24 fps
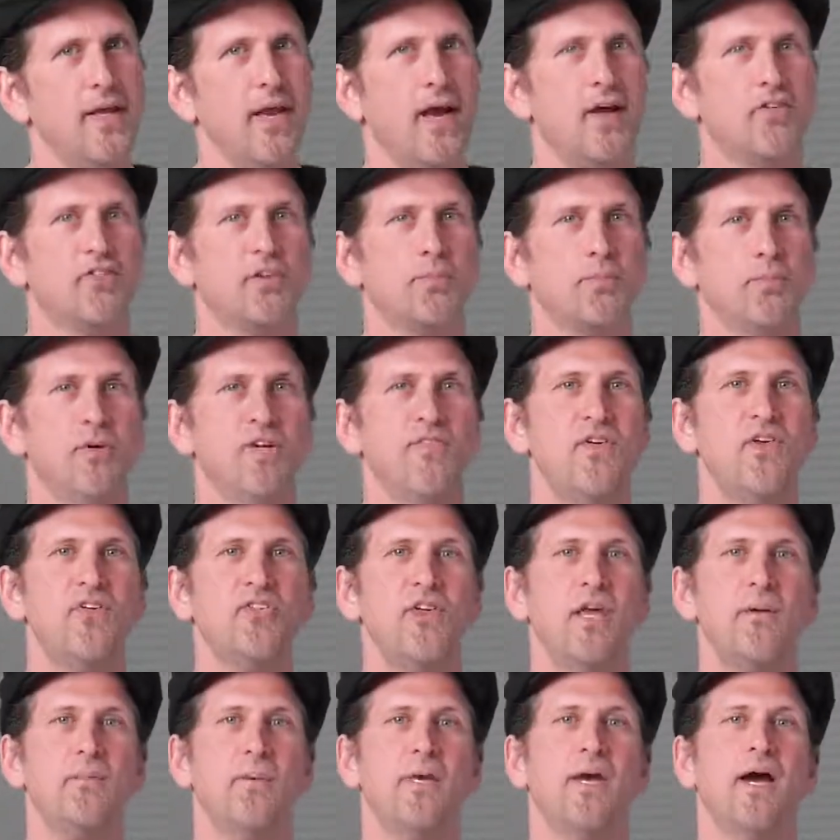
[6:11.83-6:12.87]
as the previous
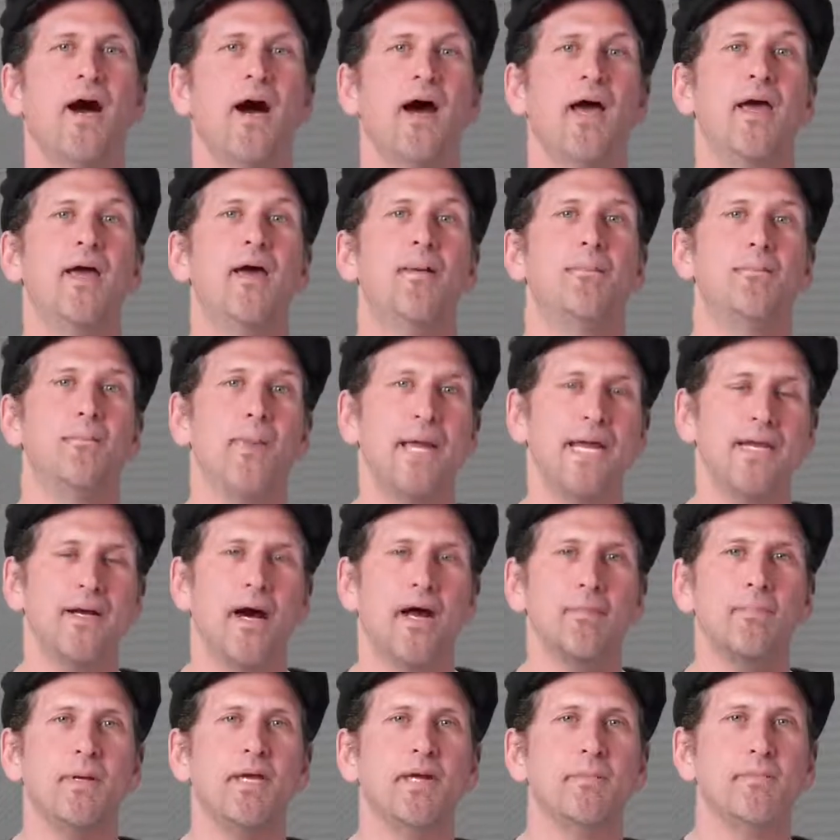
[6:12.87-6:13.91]
API may
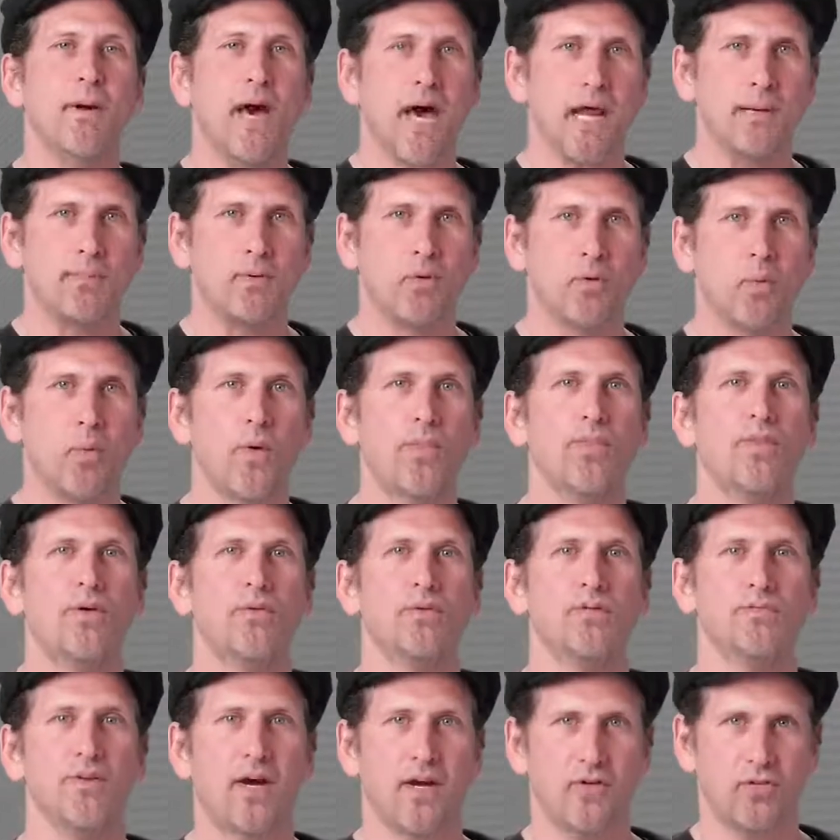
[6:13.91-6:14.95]
not be compatible with new
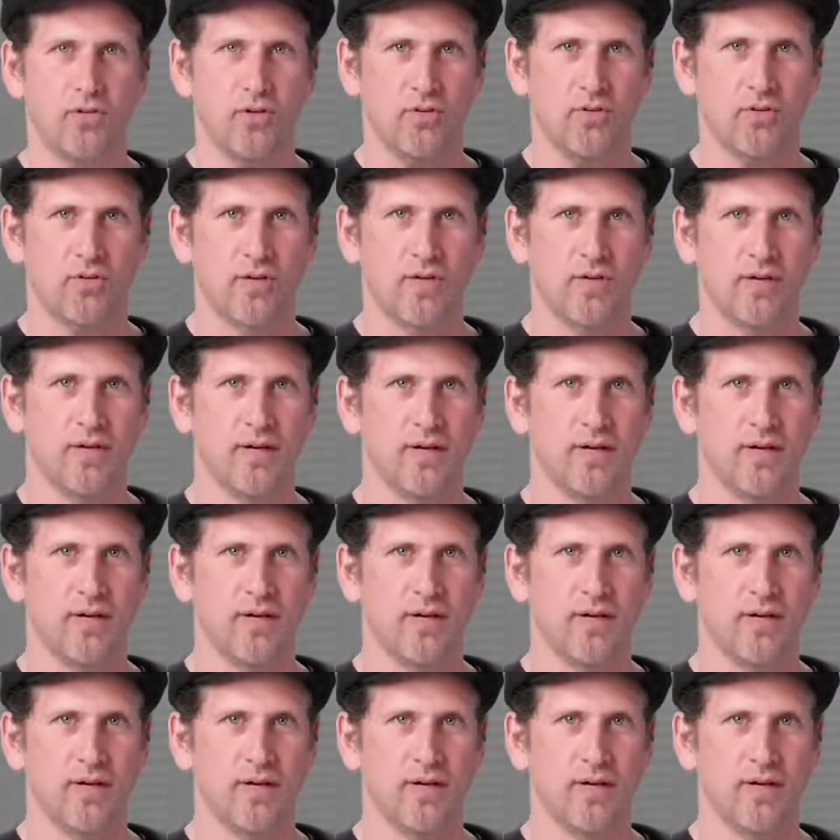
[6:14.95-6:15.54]
devices.